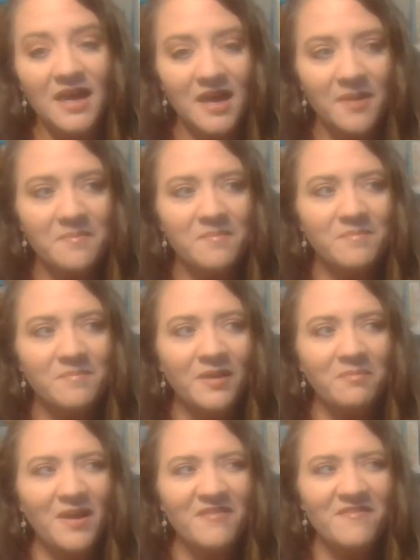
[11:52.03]
But
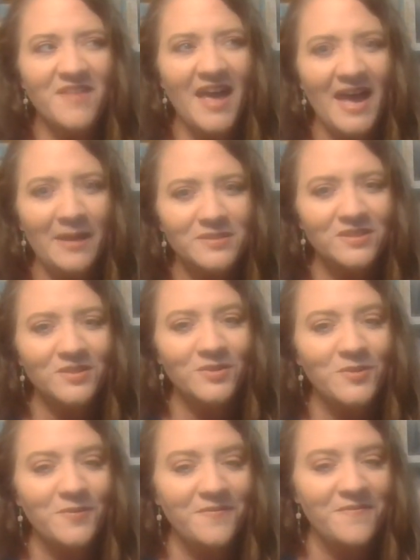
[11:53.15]
my
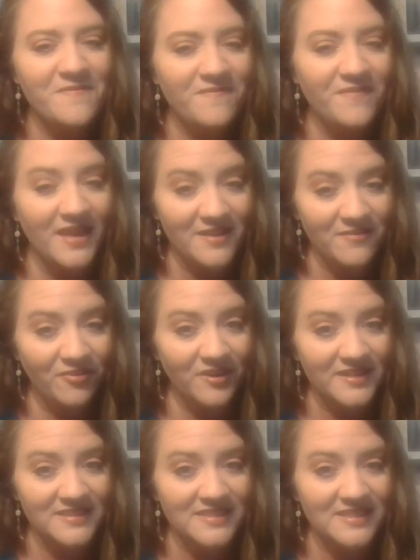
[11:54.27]
absolute
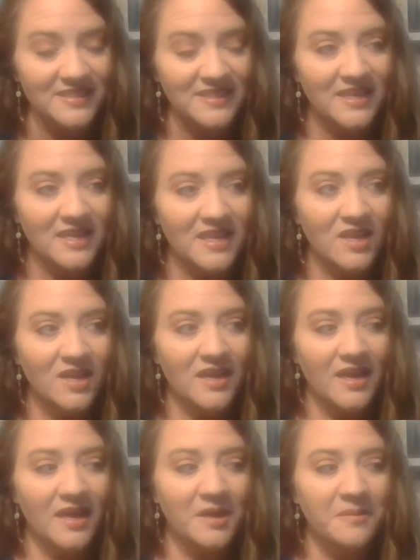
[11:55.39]
favorite
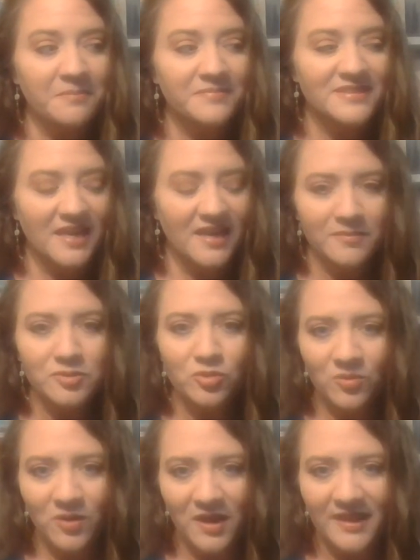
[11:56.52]
time to
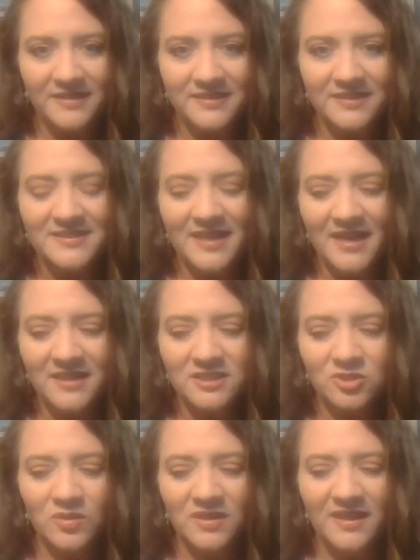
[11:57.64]
write is
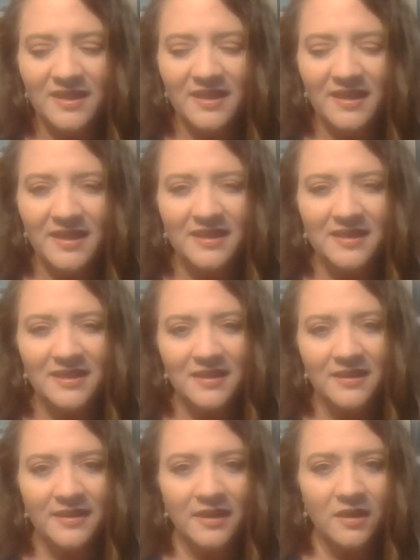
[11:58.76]
actually in
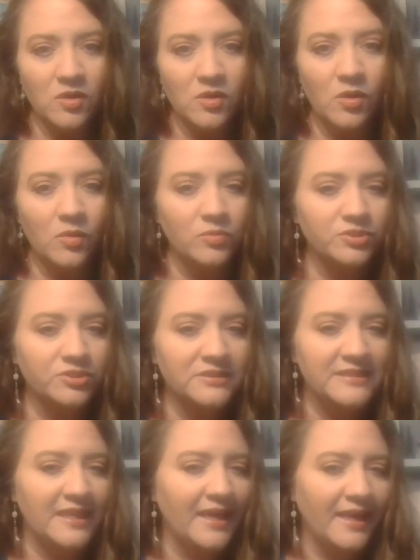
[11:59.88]
like a colder
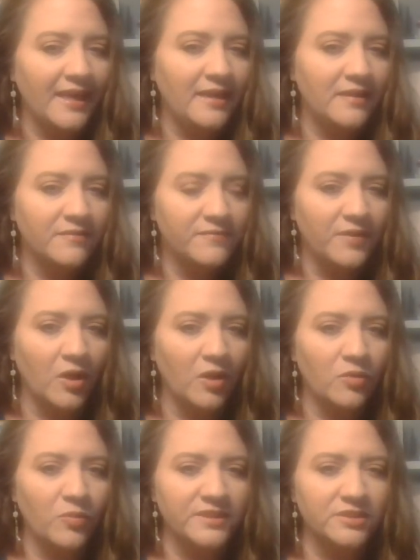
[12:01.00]
day, fall,
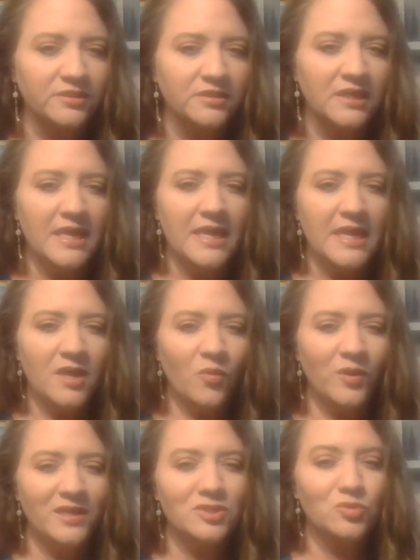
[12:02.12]
winter,
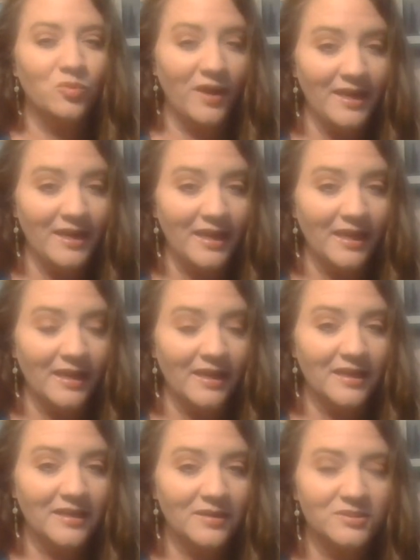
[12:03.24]
when it's raining,
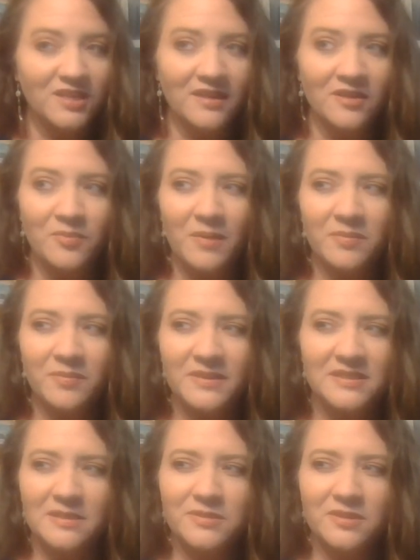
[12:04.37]
which I know probably
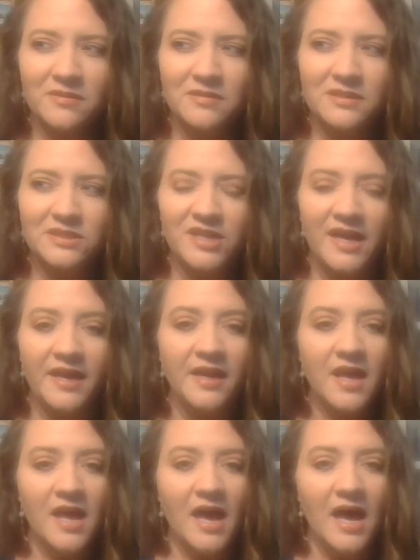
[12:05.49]
seems so cliche,
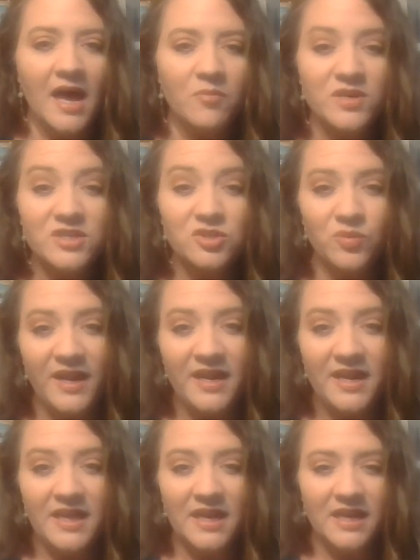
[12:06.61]
when it's
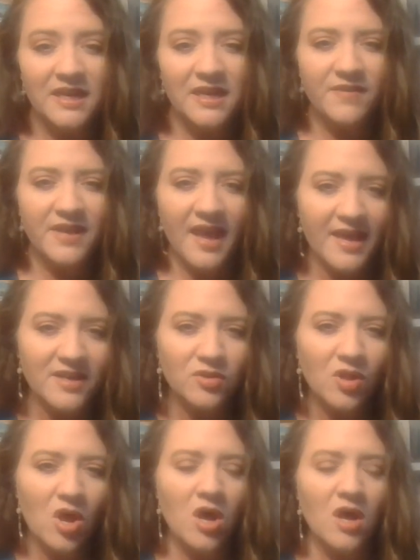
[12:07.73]
raining and I can have a
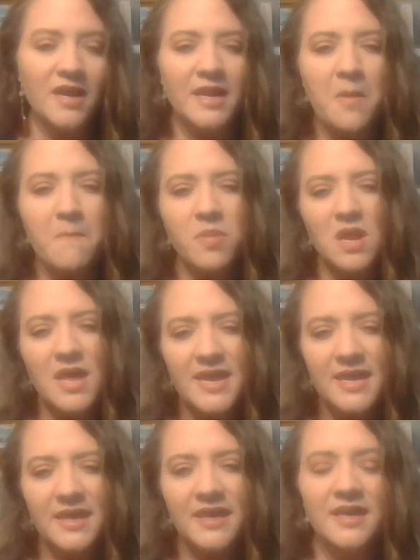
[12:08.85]
candle on and a
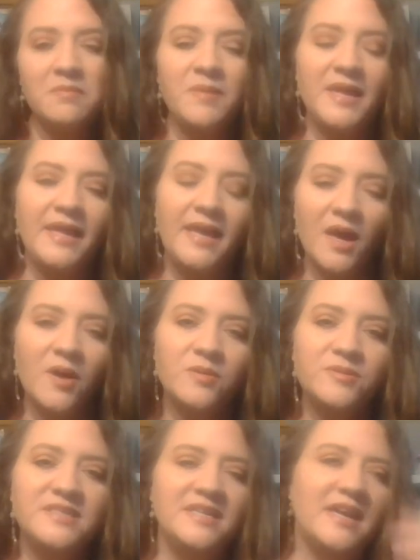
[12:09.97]
blanket and be
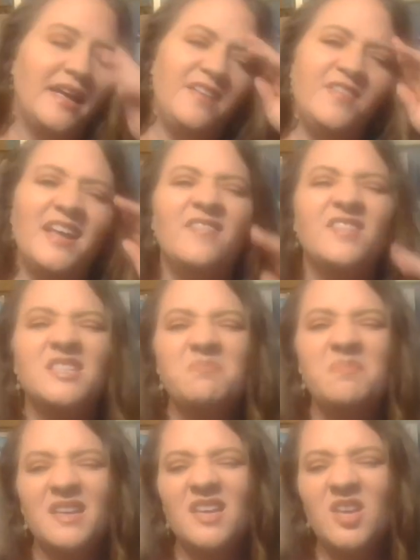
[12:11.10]
cozy. I even have this
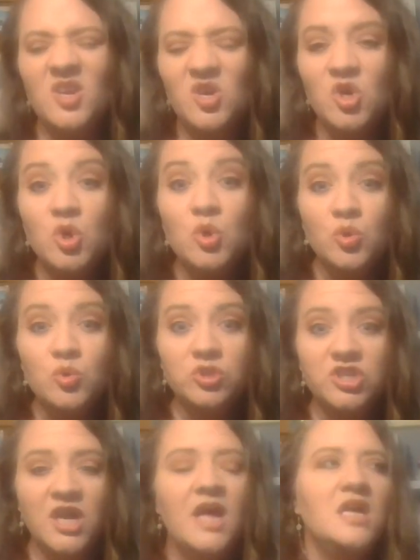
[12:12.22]
big,
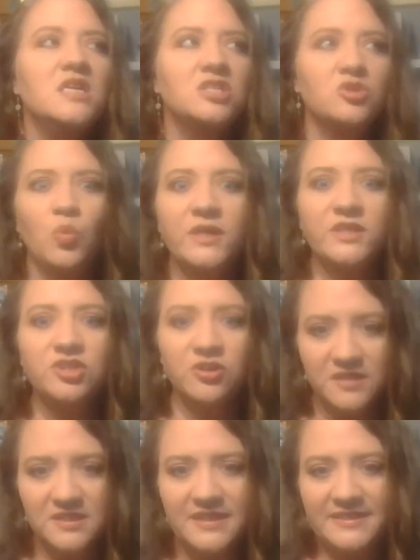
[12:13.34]
huge sweatshirt
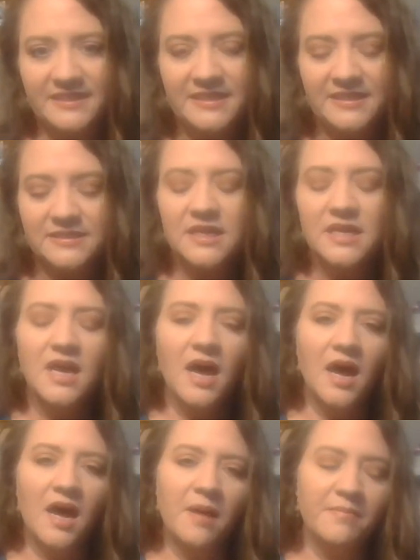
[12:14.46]
that's like a tent
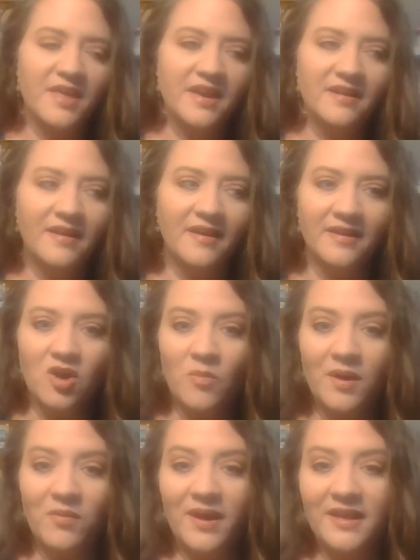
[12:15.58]
that I call
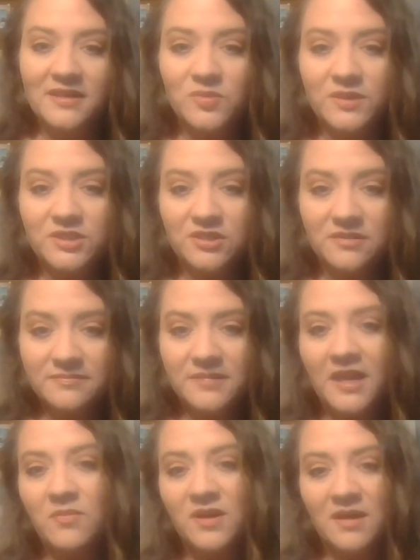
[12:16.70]
my writing sweatshirt.
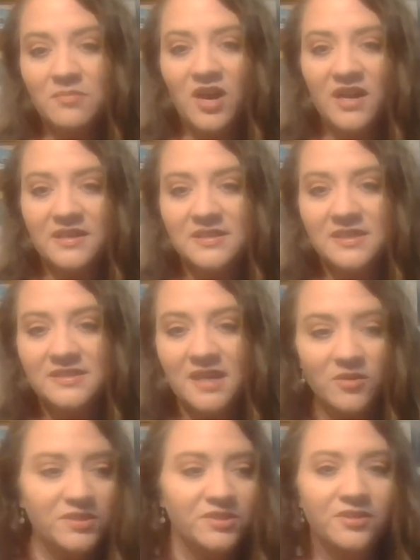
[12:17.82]
And when I'm ready to get
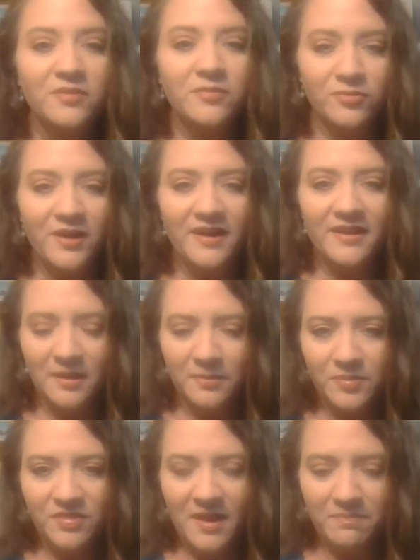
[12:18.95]
down and dirty with the writing, I
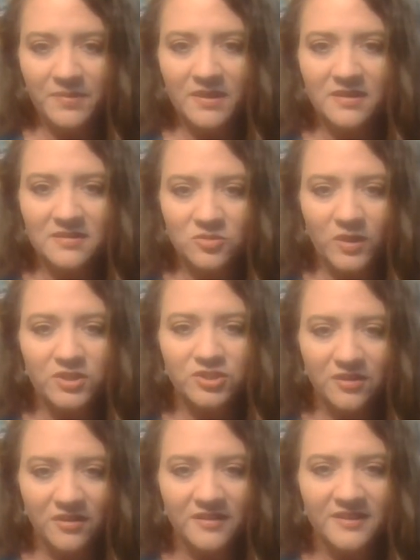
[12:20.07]
put that big
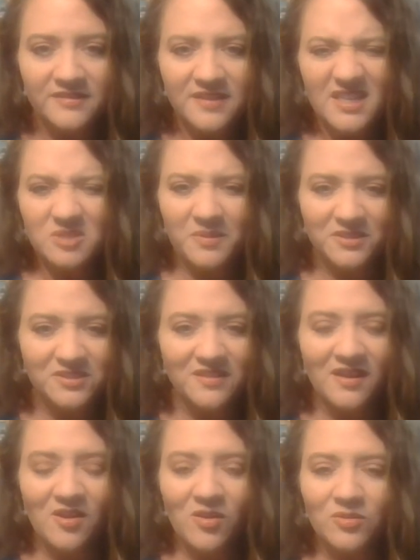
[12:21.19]
sweatshirt on, especially in
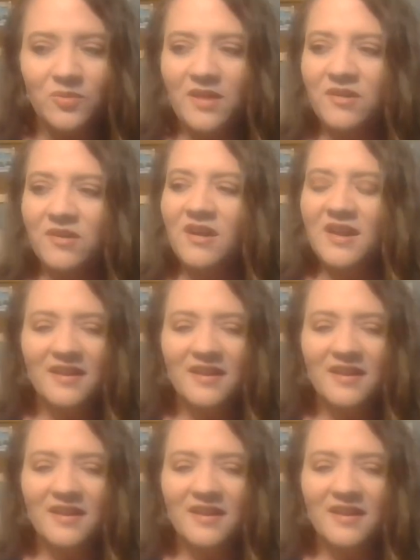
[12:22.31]
that cold weather.